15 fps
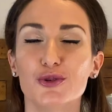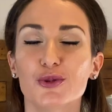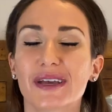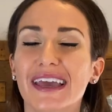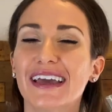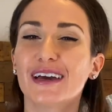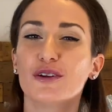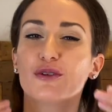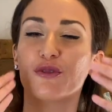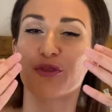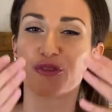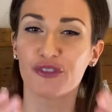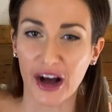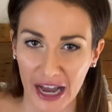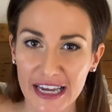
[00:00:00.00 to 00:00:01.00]
can
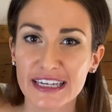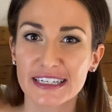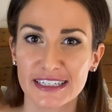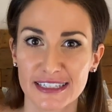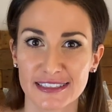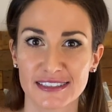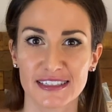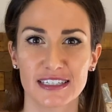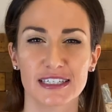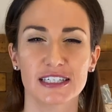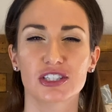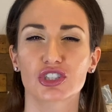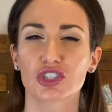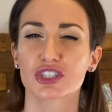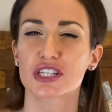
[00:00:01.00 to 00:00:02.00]
find it,
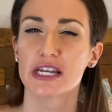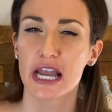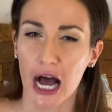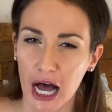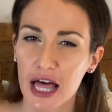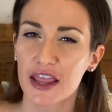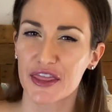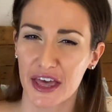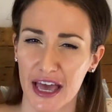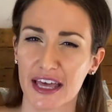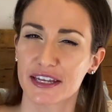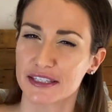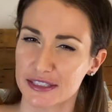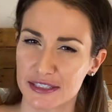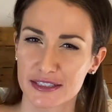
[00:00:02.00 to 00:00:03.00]
it's just not that
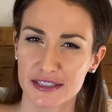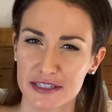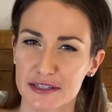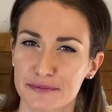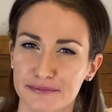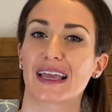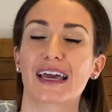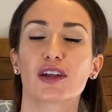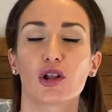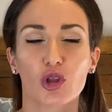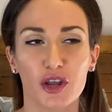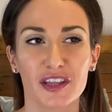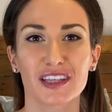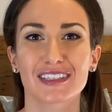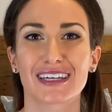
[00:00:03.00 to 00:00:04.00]
easy. And a
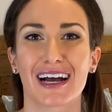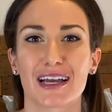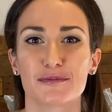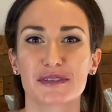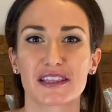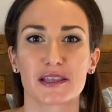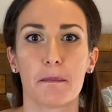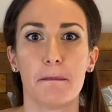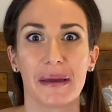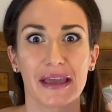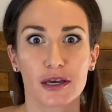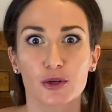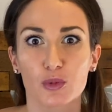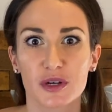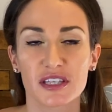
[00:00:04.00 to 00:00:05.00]
lot of the times the
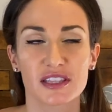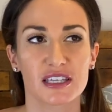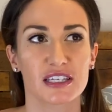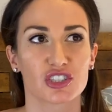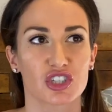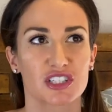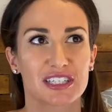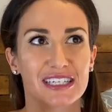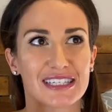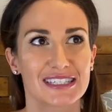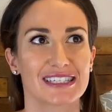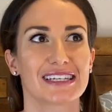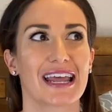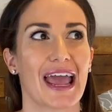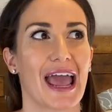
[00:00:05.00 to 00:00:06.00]
bandwidth just
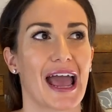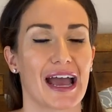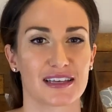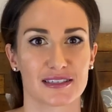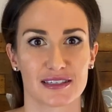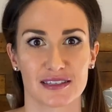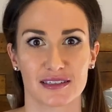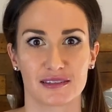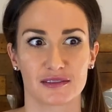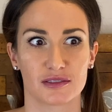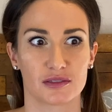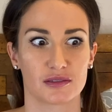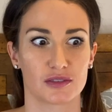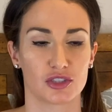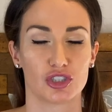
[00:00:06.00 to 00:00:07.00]
isn't as
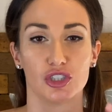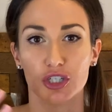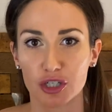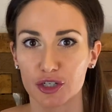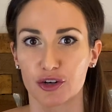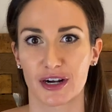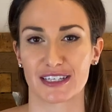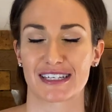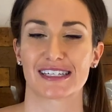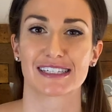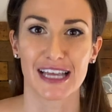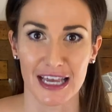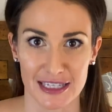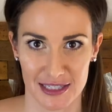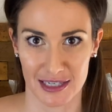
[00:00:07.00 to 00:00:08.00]
good or as
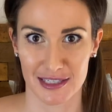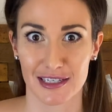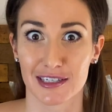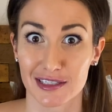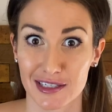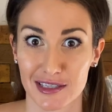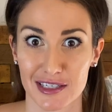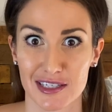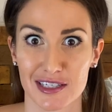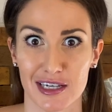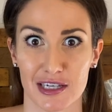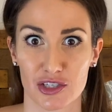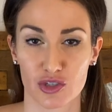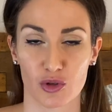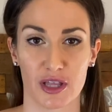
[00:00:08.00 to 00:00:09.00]
intense as it is in the
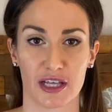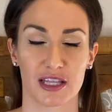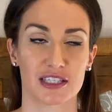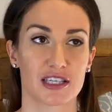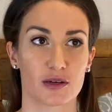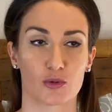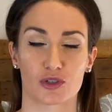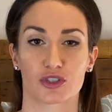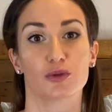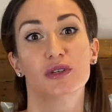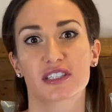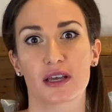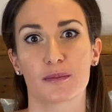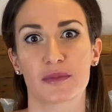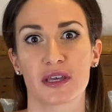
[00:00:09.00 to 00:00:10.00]
States. So like, let's say we're doing
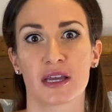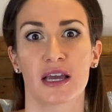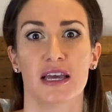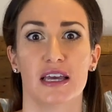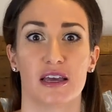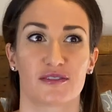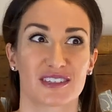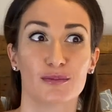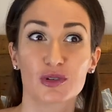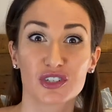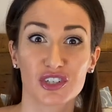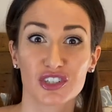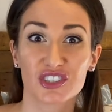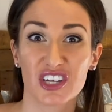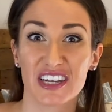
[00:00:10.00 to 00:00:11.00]
something, if someone
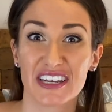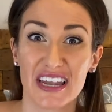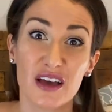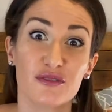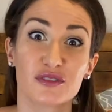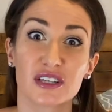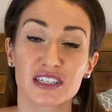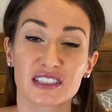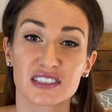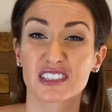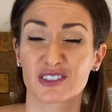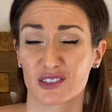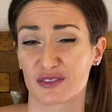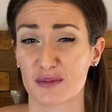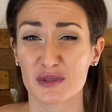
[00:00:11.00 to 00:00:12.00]
turns on Netflix
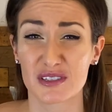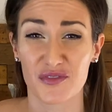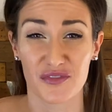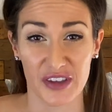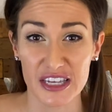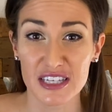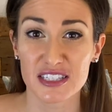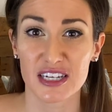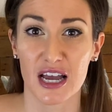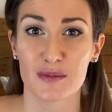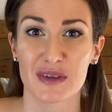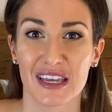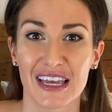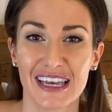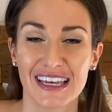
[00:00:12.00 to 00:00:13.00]
or if someone's
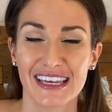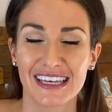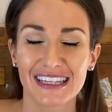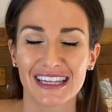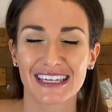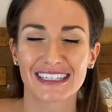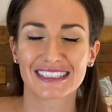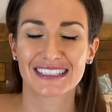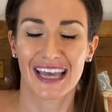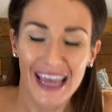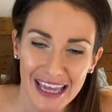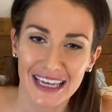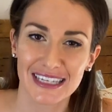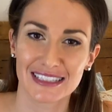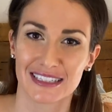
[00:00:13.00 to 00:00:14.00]
FaceTiming, it like
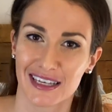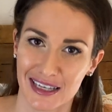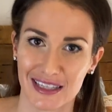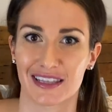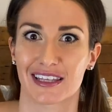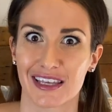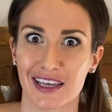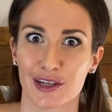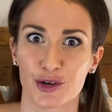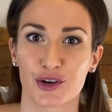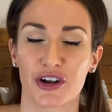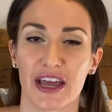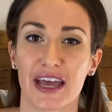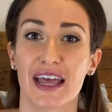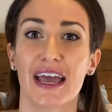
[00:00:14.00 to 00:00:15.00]
tanks the internet.